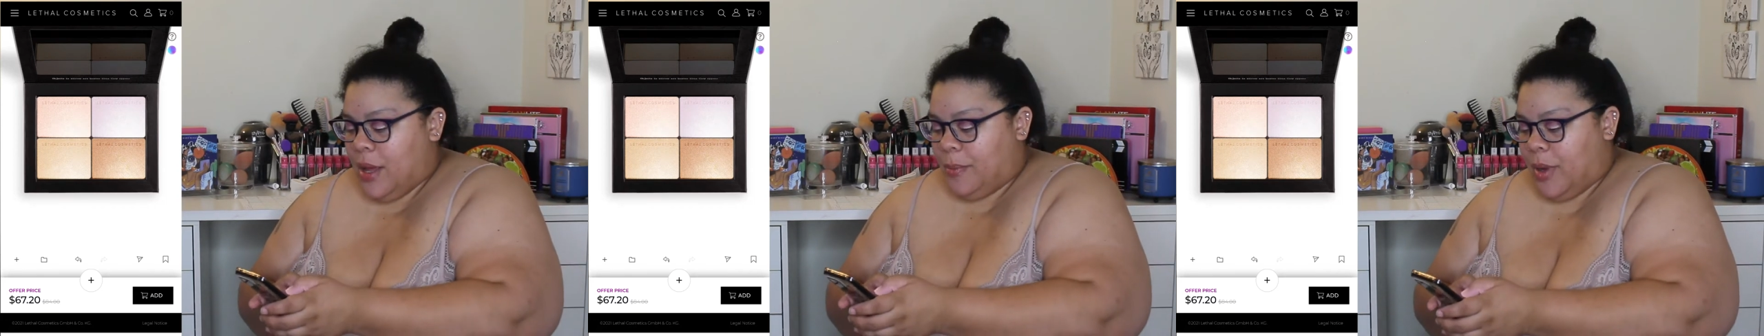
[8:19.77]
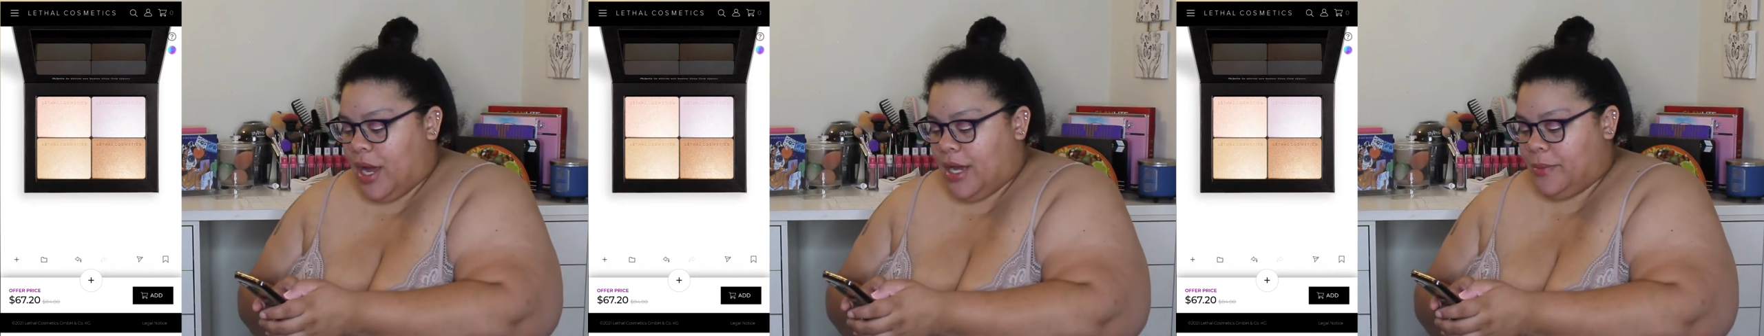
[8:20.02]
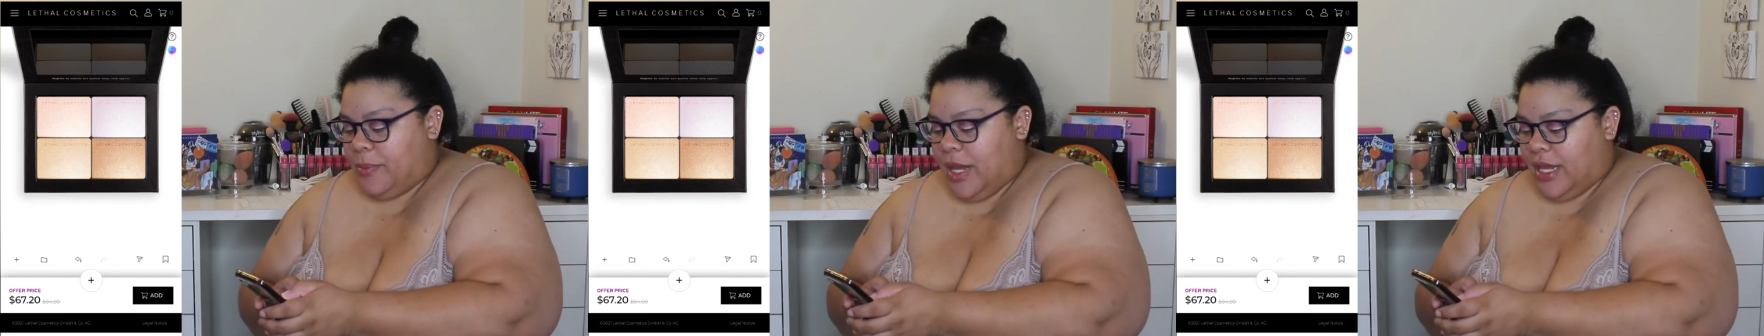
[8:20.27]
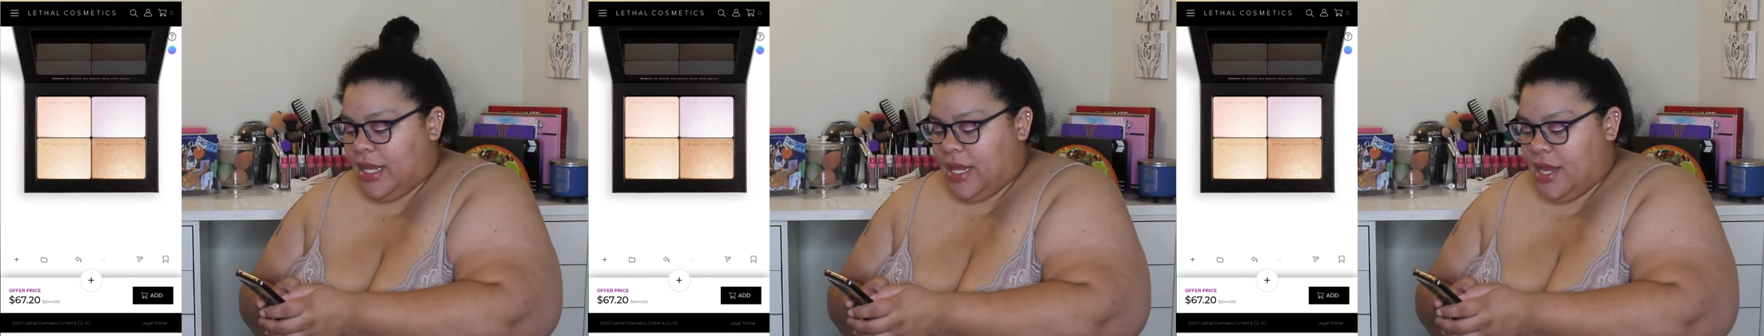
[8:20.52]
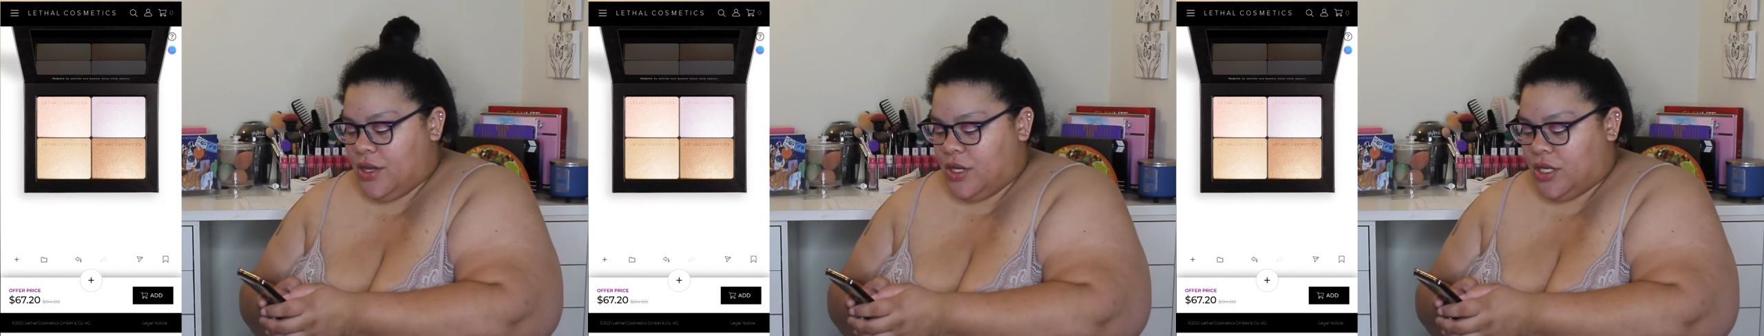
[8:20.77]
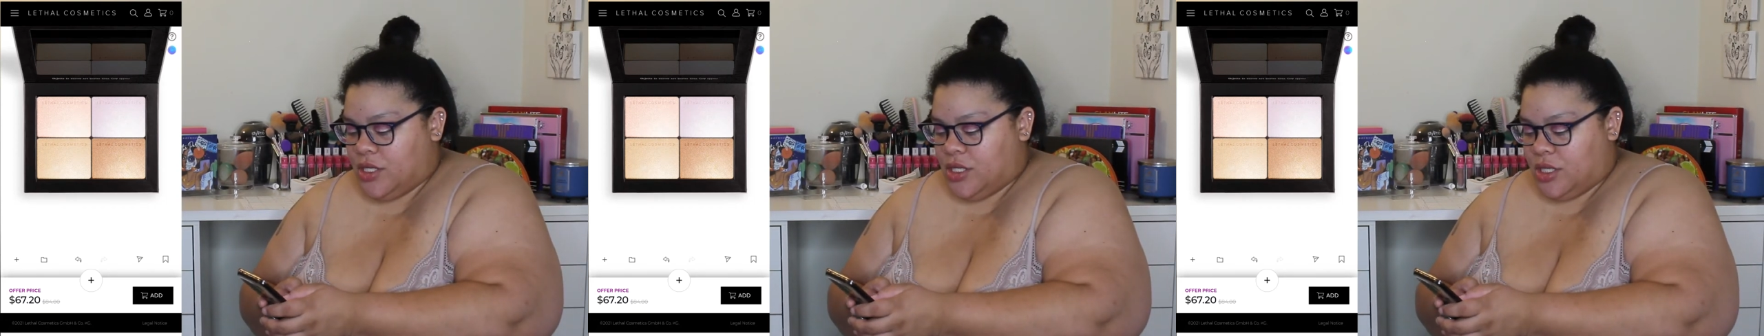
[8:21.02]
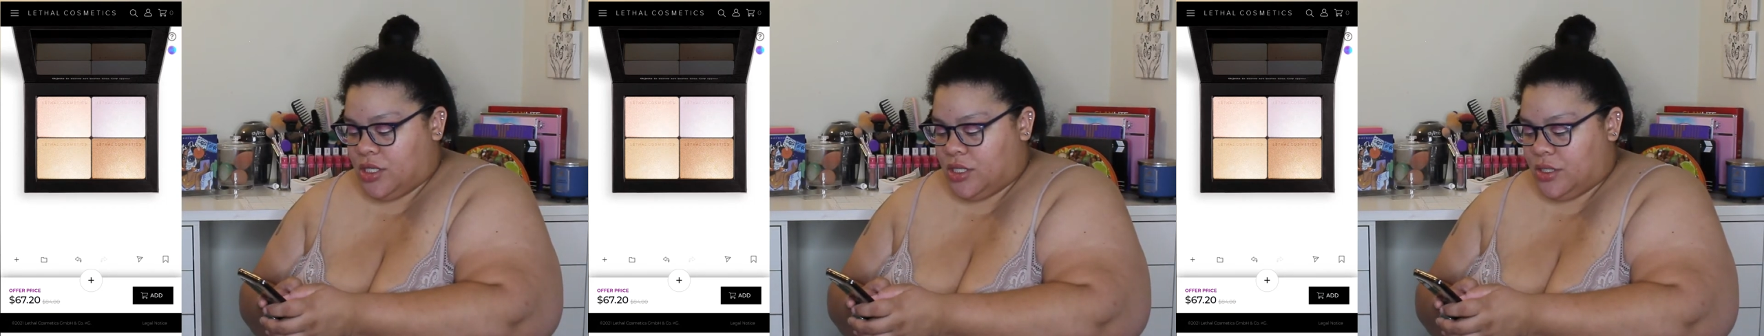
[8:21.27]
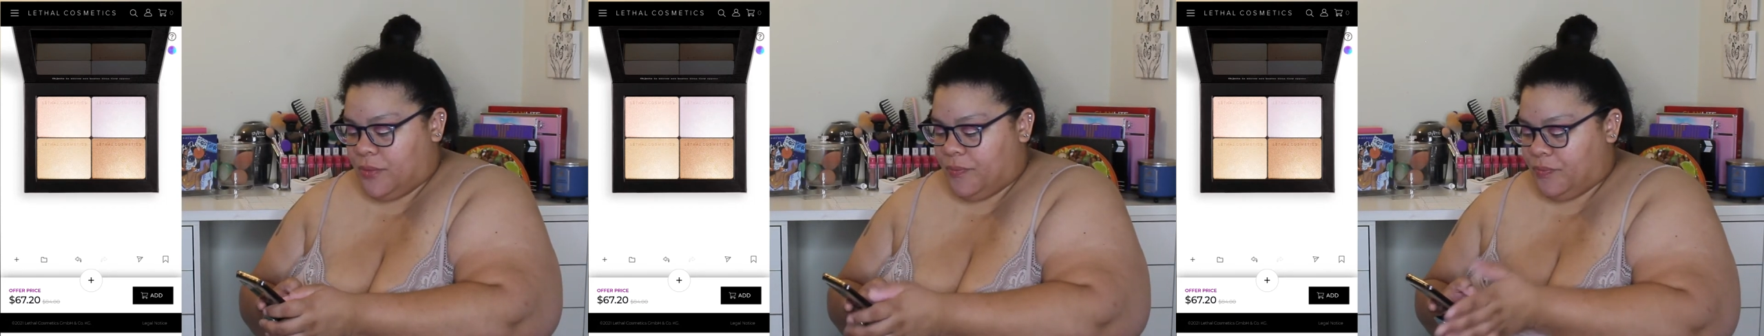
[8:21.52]
but picking it, you can
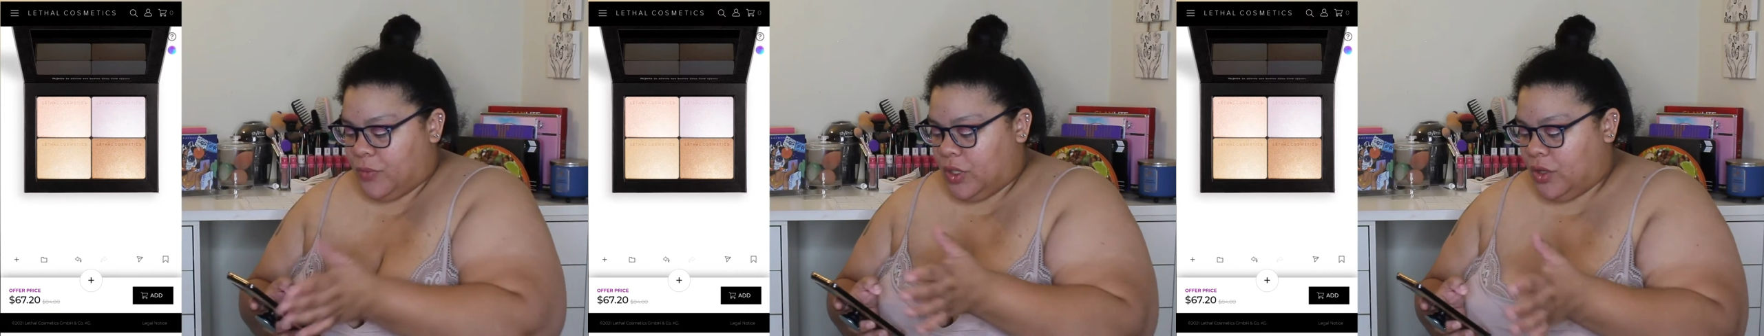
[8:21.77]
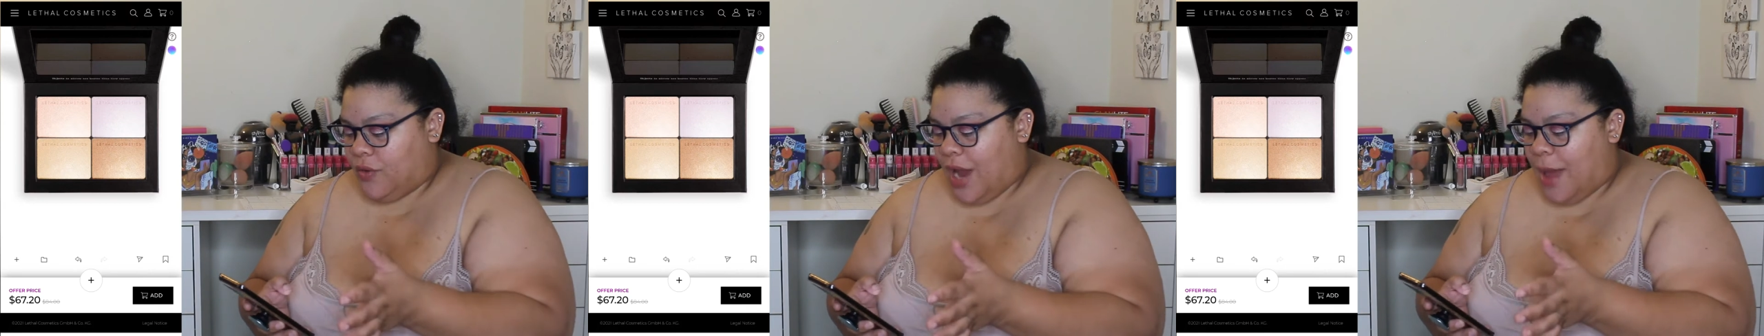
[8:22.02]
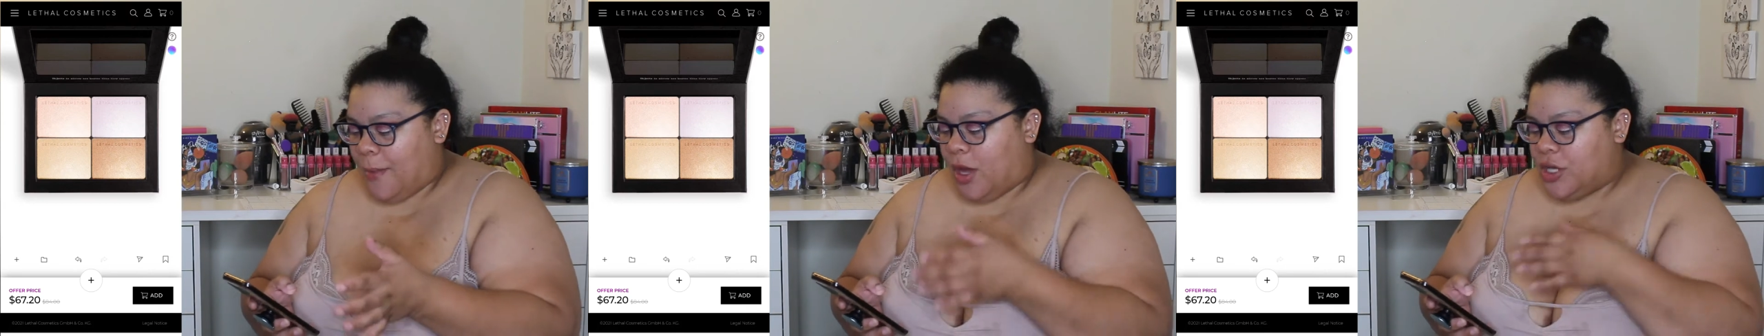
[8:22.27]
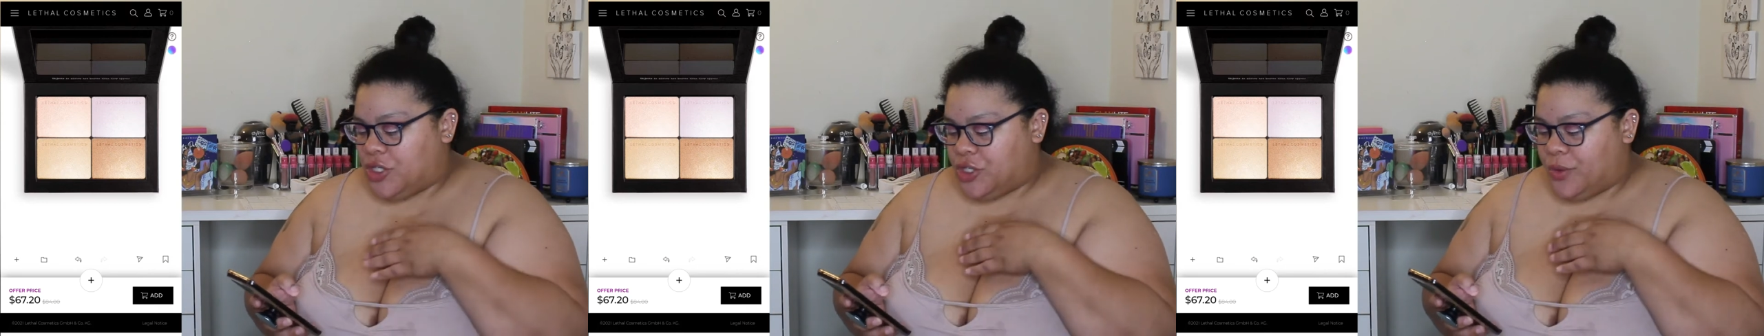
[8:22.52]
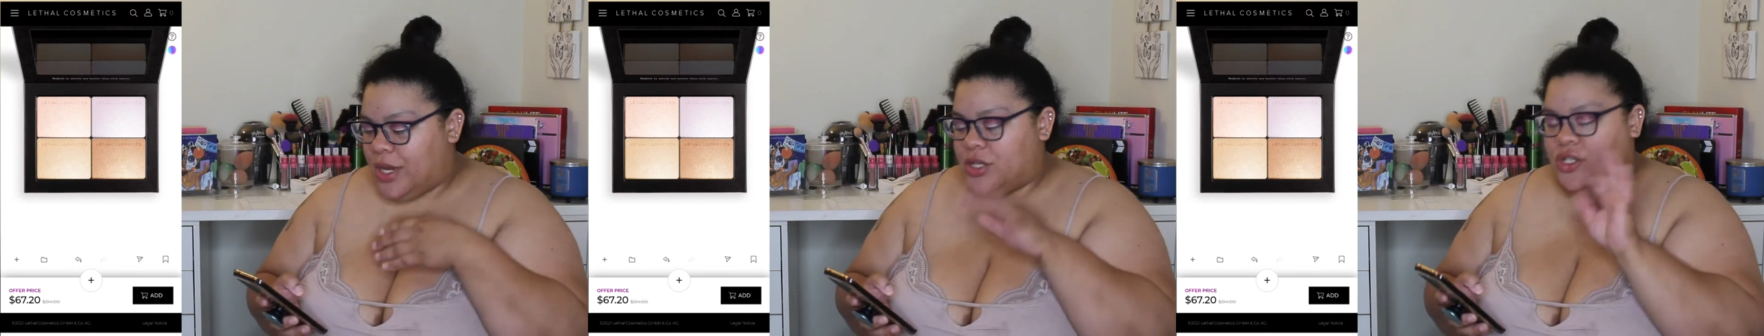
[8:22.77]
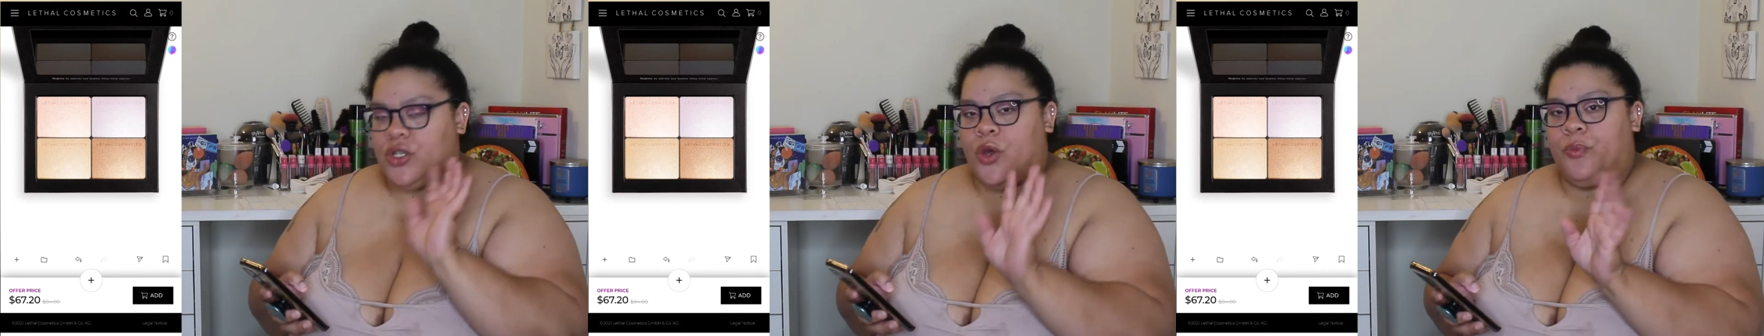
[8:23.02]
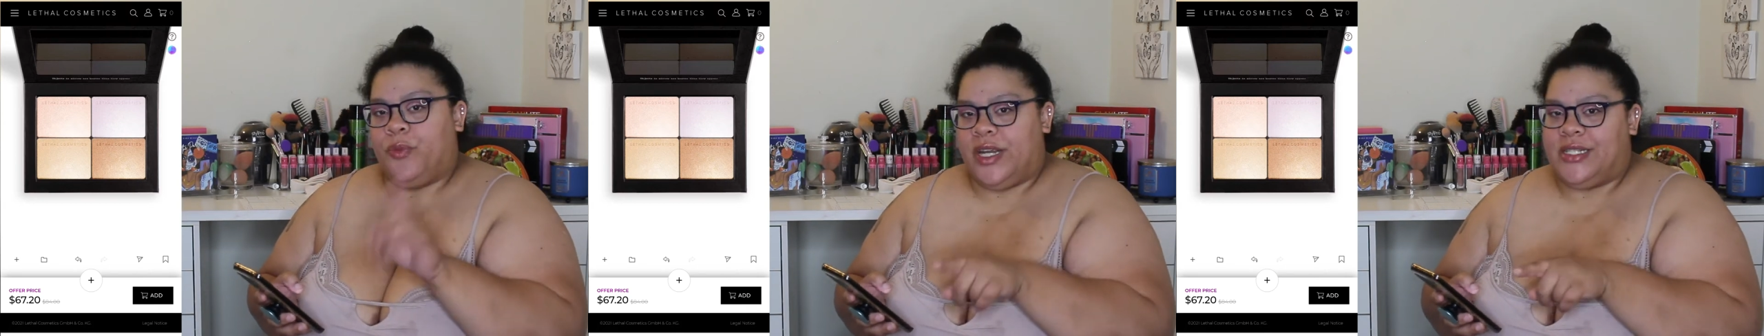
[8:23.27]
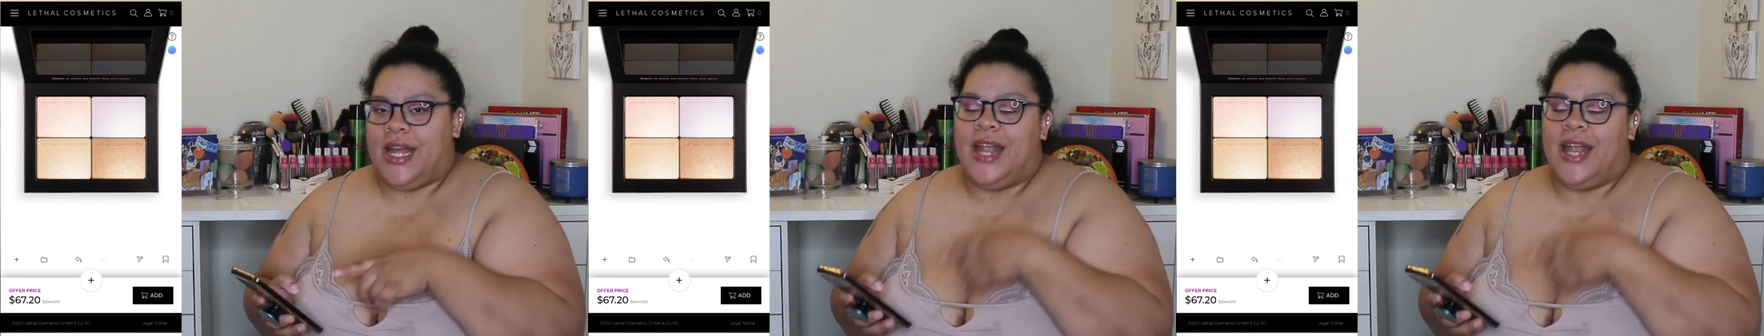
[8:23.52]
just grab onto it, just press.